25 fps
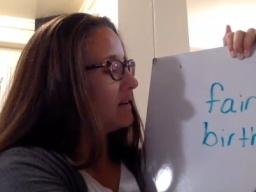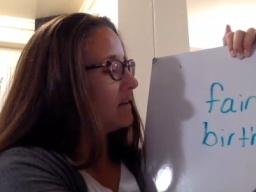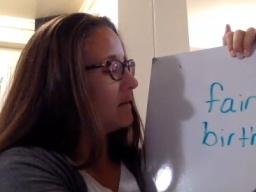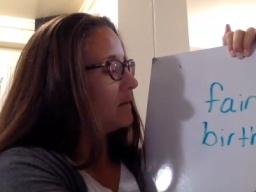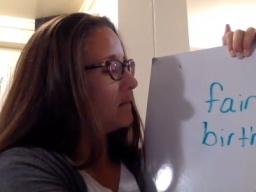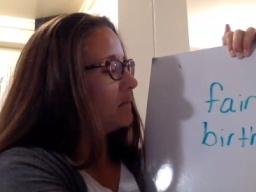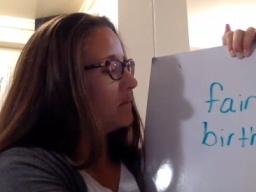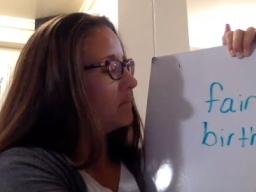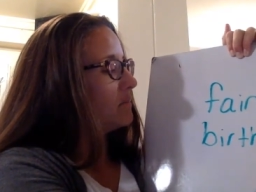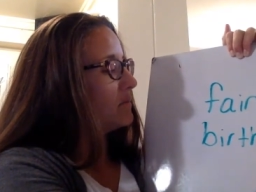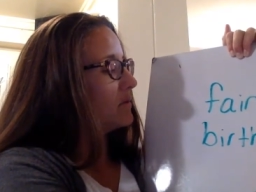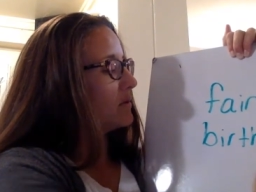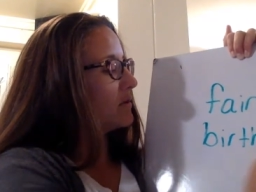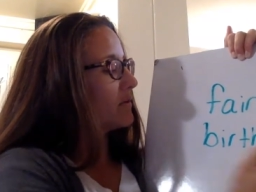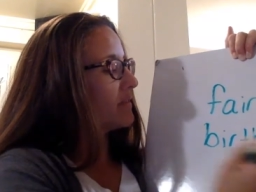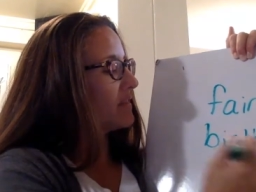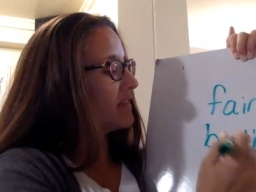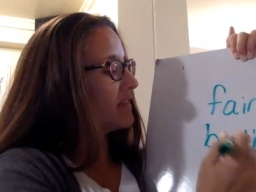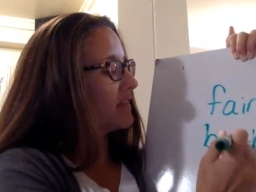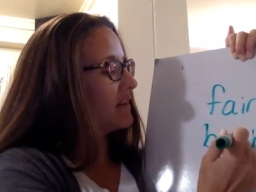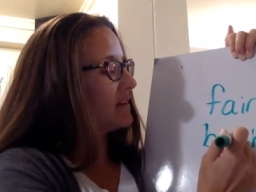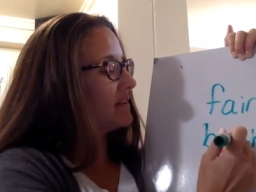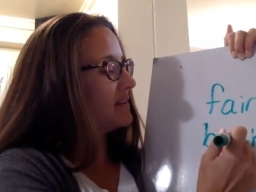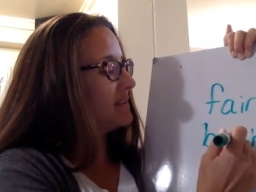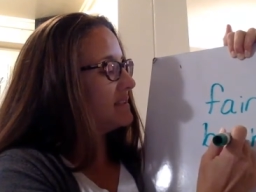
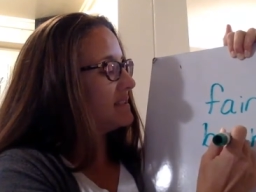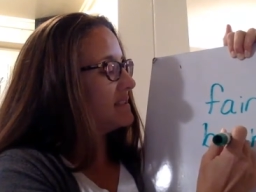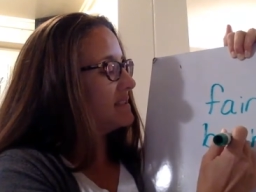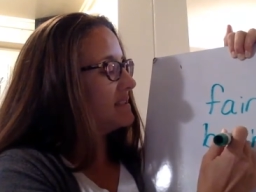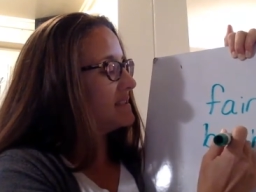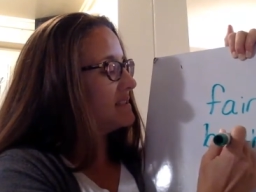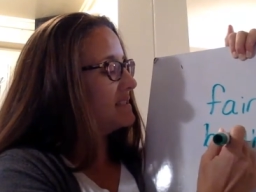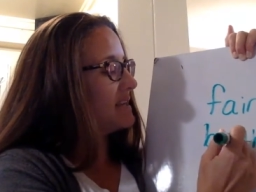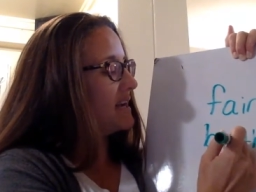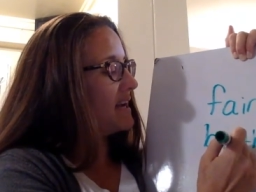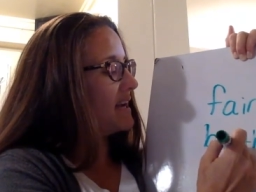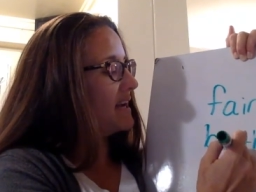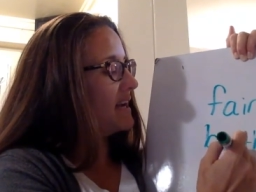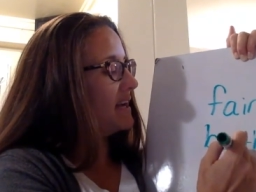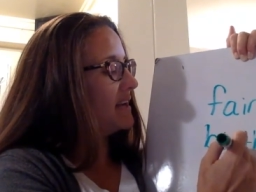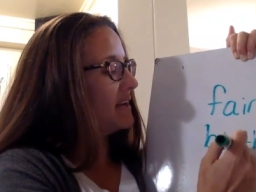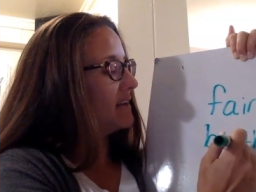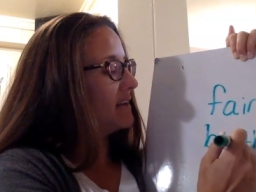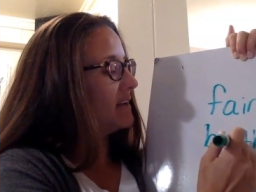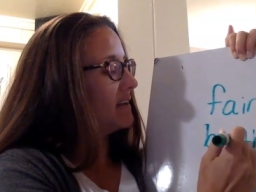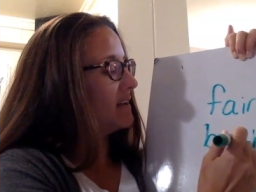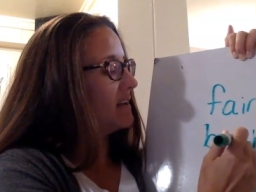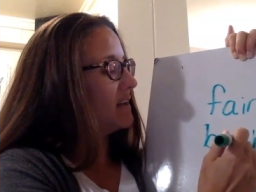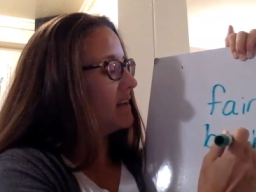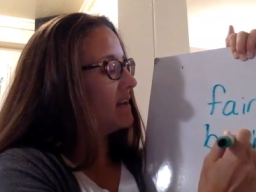
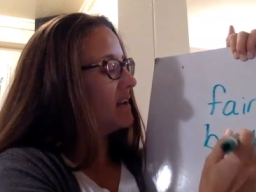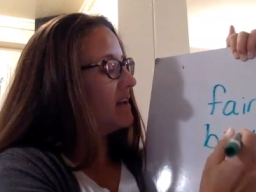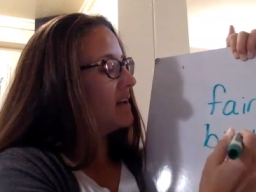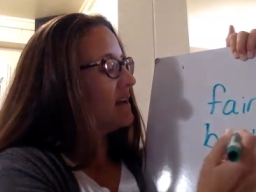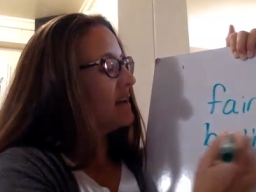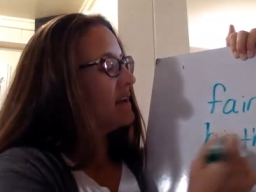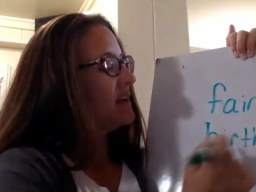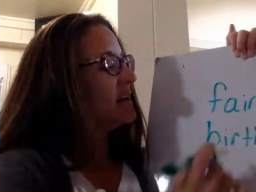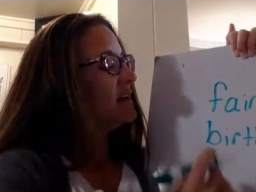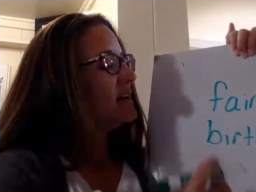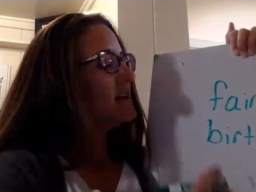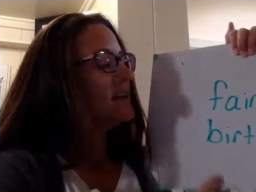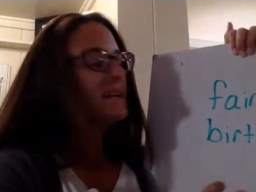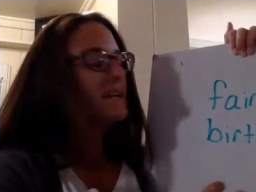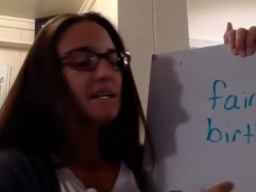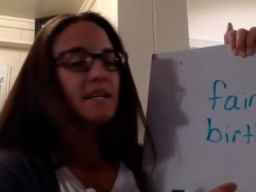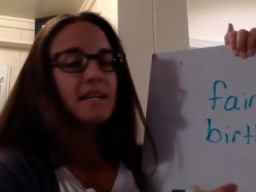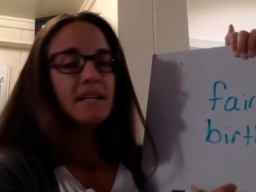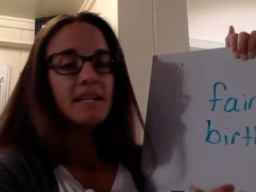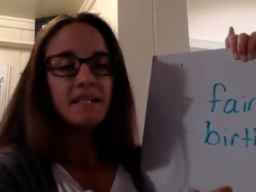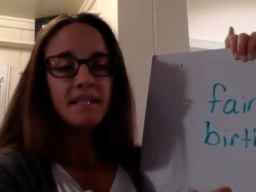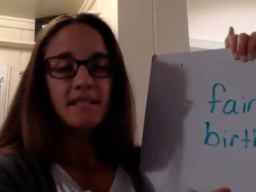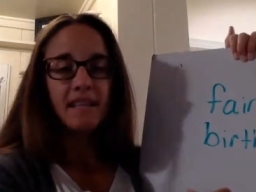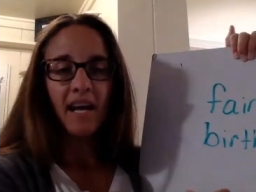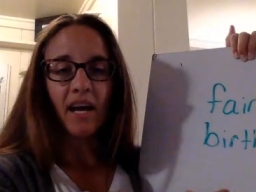birthday.
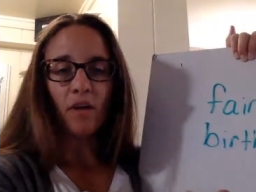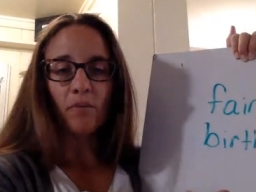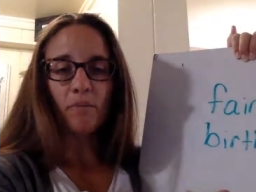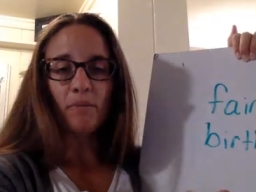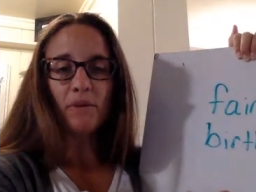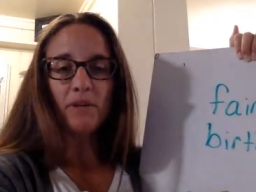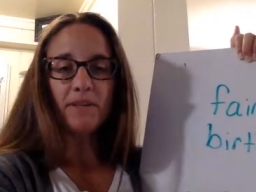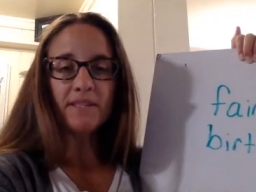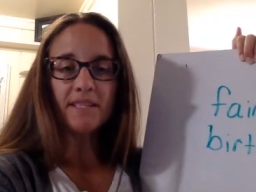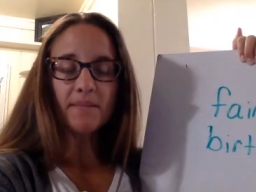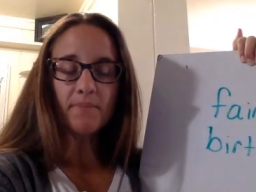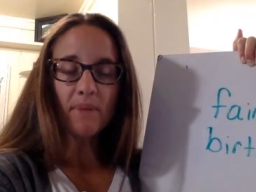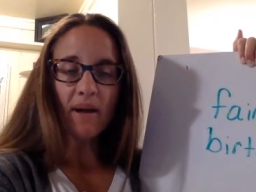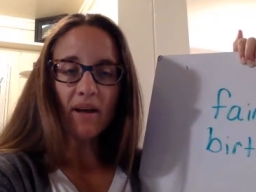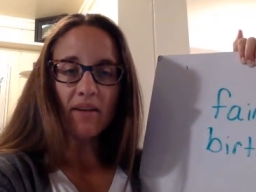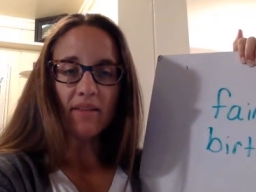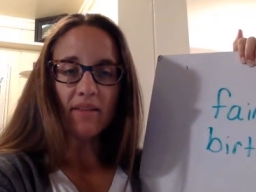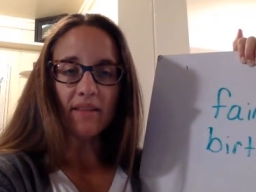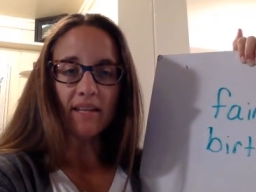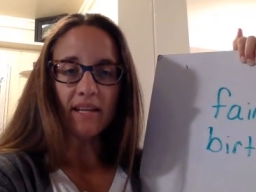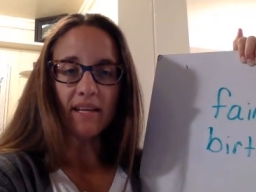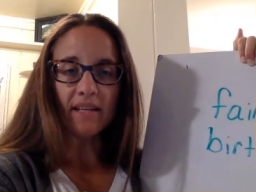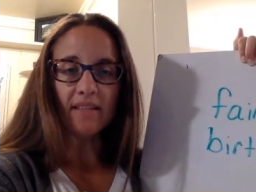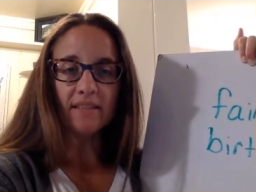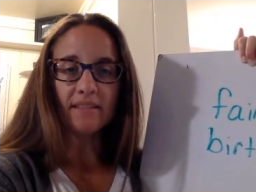To help you spell
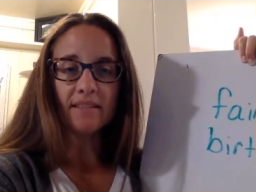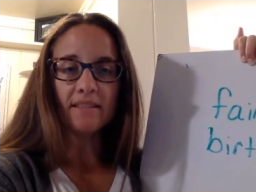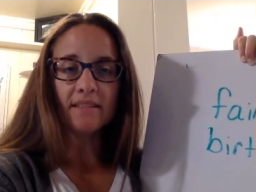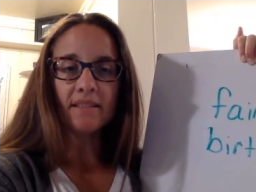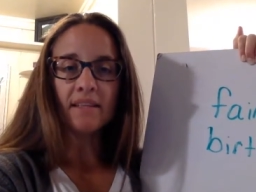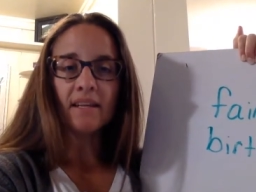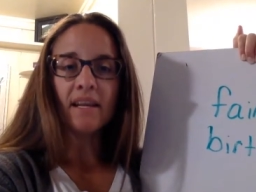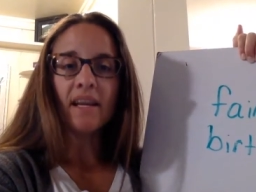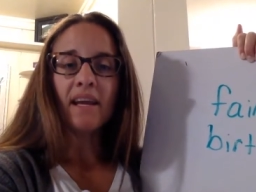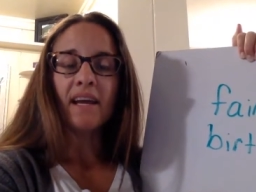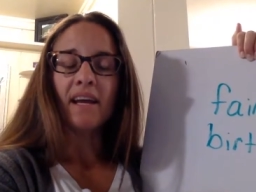these,